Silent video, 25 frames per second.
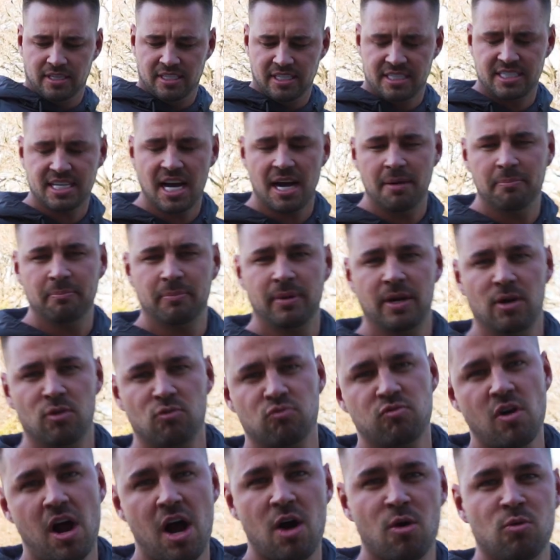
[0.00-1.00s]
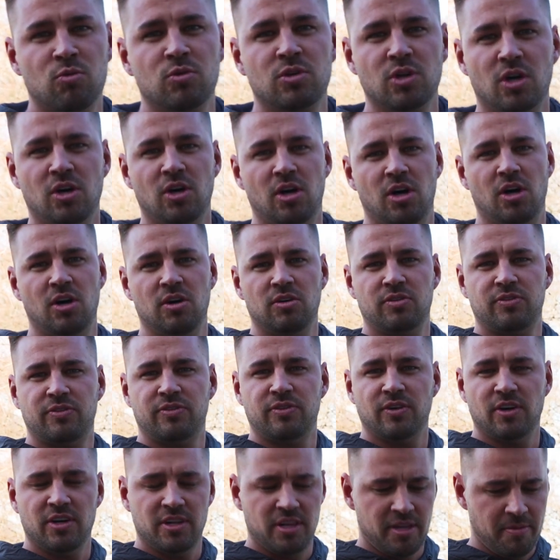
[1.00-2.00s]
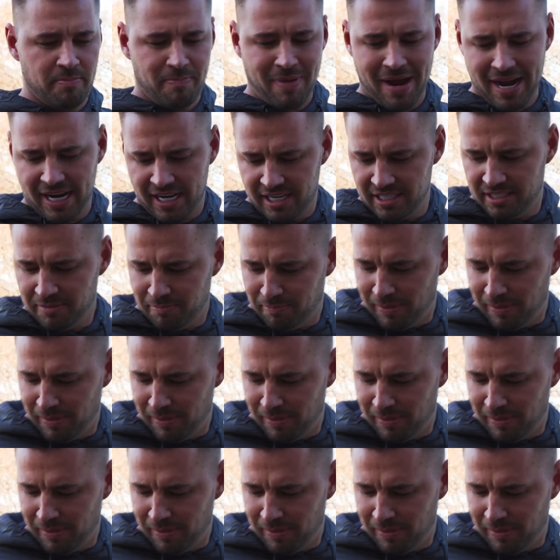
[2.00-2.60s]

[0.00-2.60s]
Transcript: The dumbbell rolled off the back of the